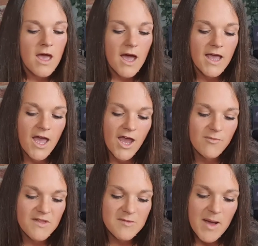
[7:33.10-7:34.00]
I
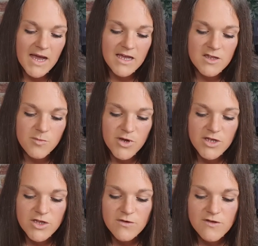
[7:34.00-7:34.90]
hope this package
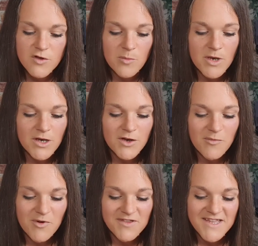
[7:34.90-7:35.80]
brings you some
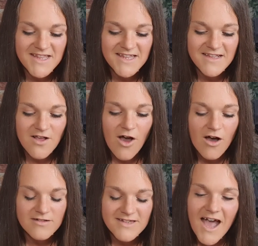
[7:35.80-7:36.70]
Lumos in these
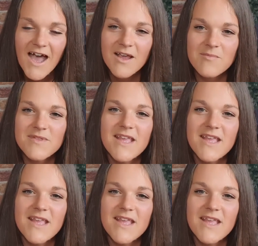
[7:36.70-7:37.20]
hard times.